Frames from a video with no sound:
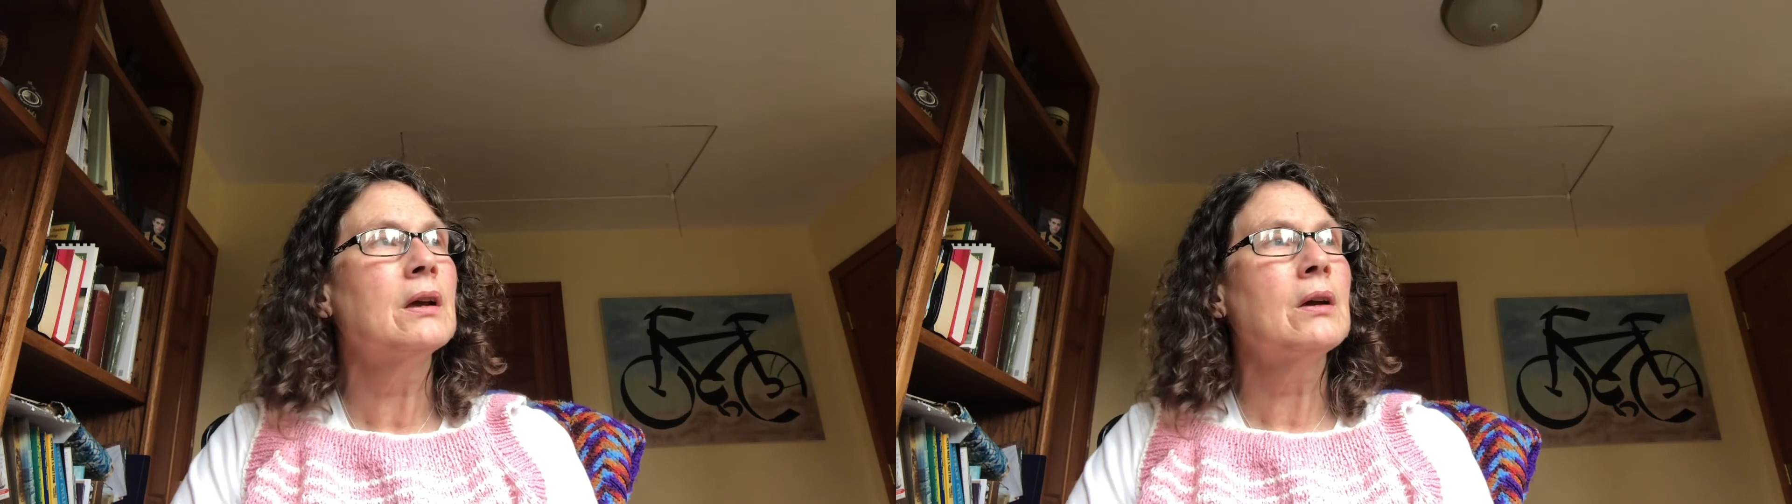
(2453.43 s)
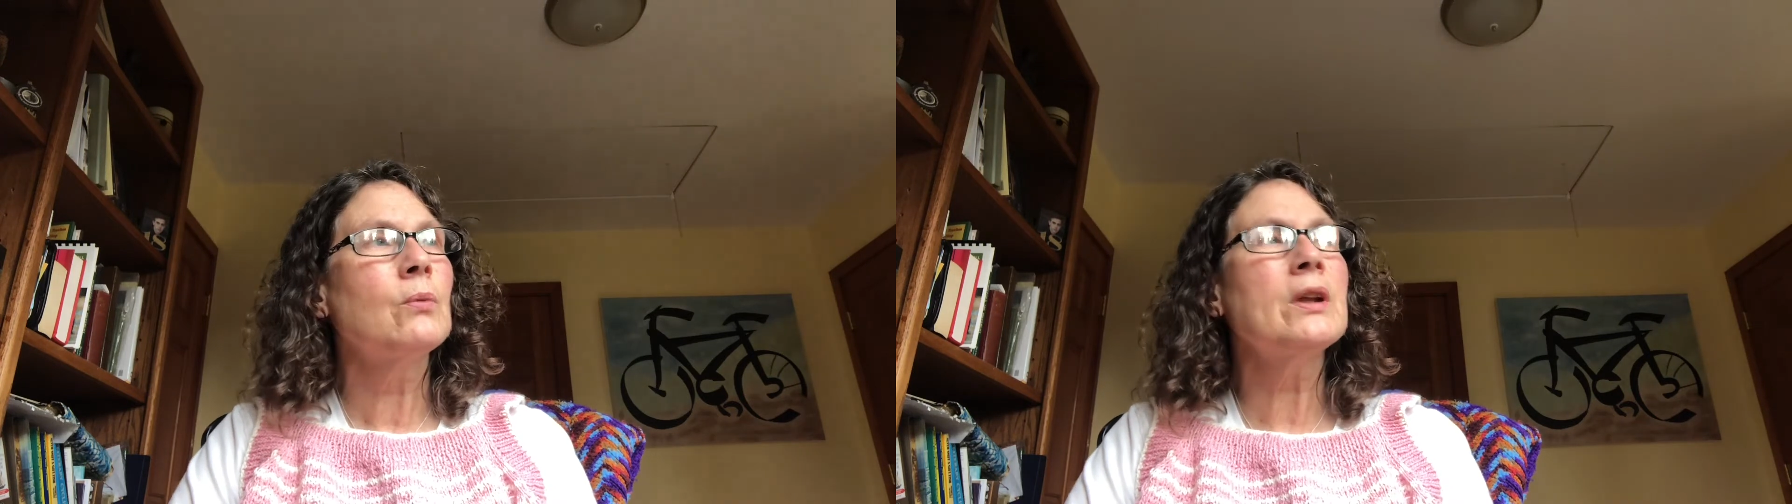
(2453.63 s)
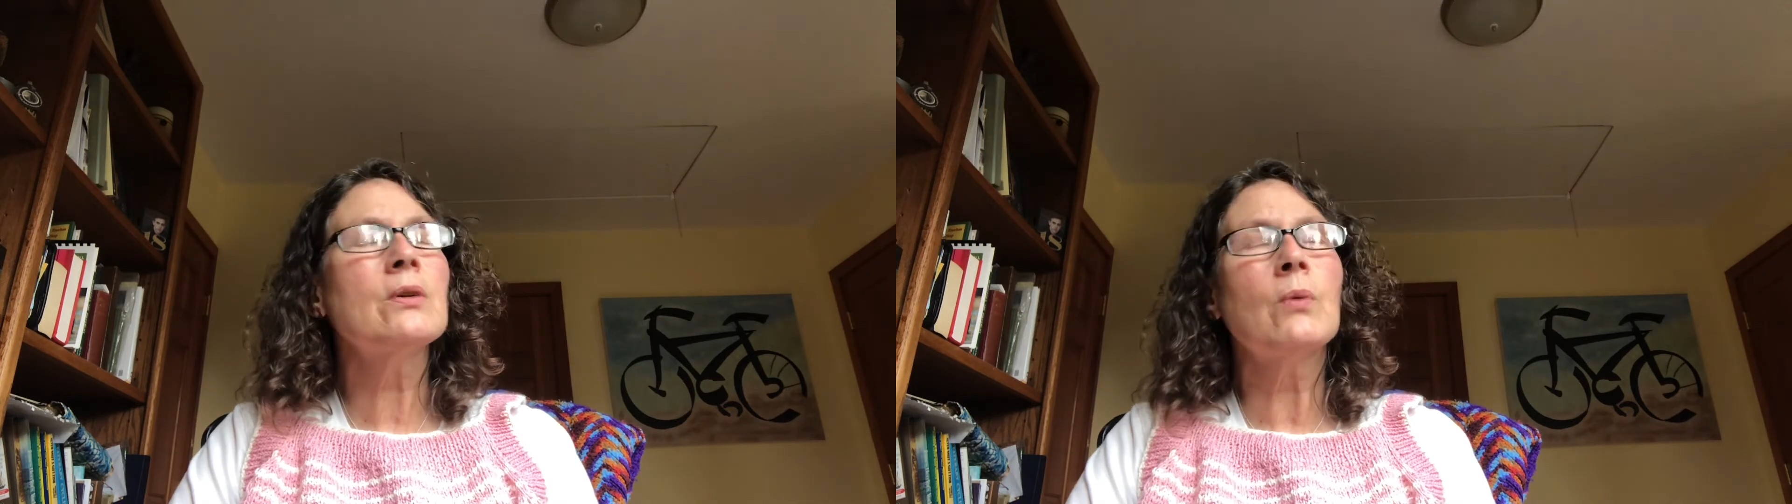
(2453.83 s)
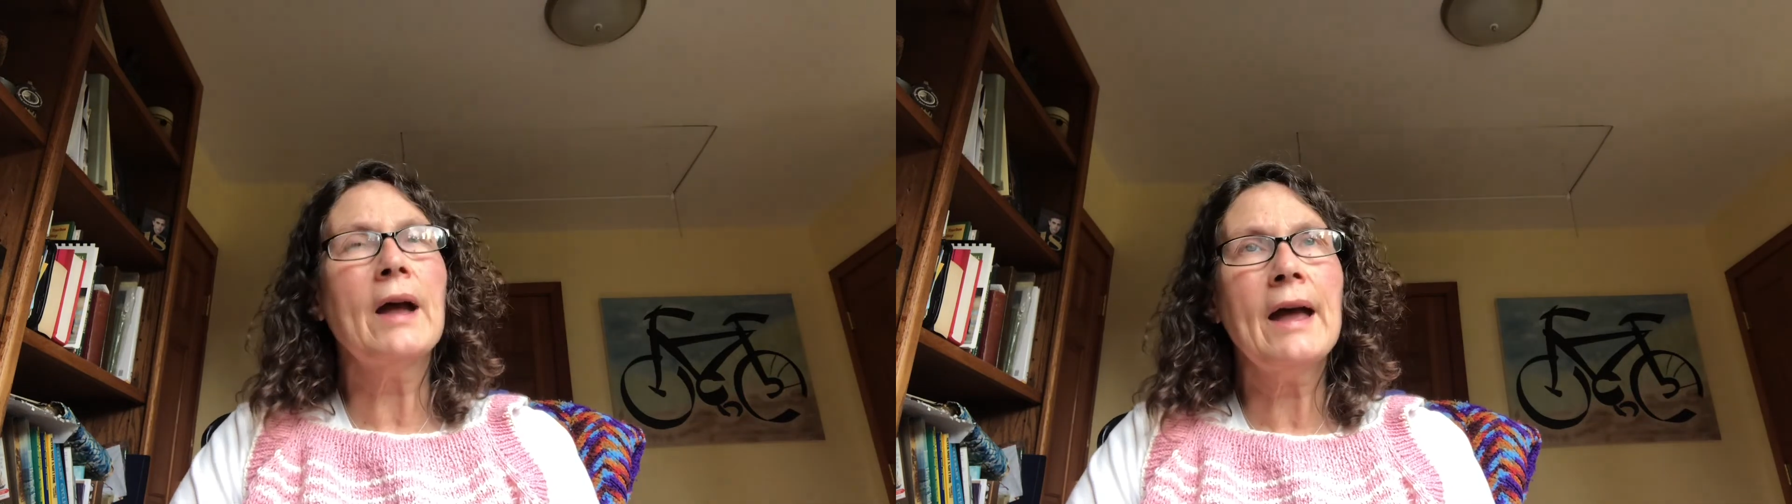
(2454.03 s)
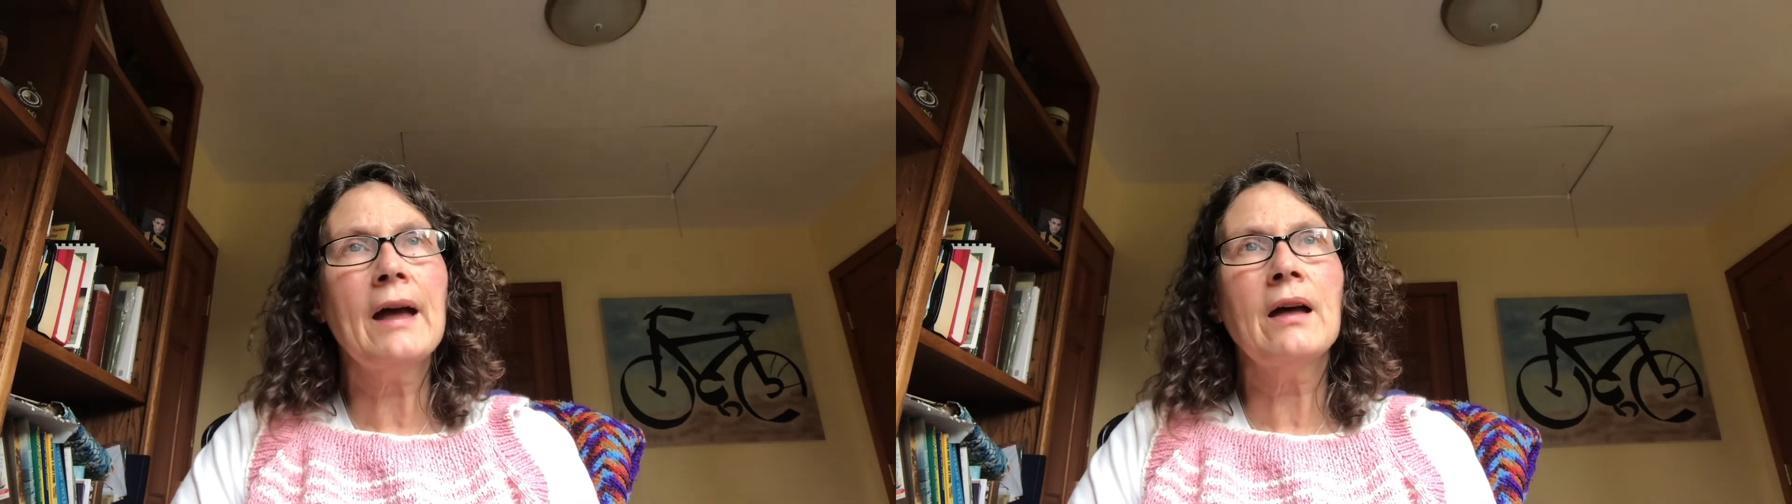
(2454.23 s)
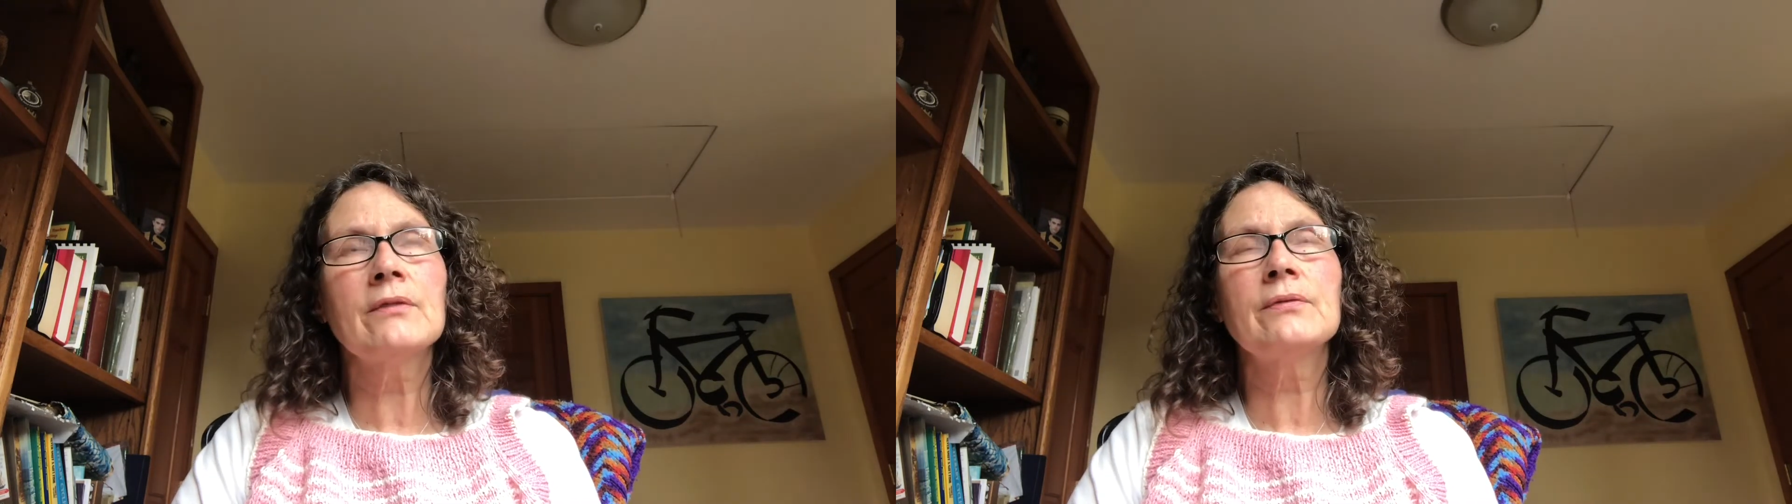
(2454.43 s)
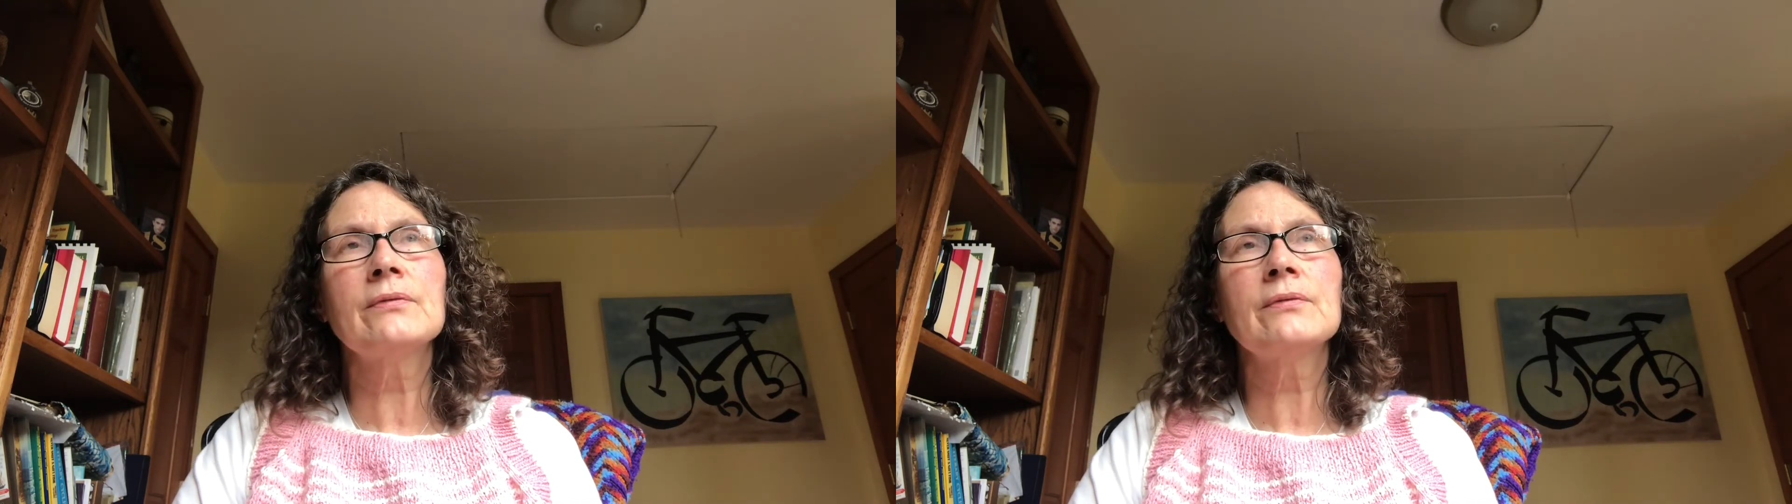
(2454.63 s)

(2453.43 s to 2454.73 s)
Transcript: we don't have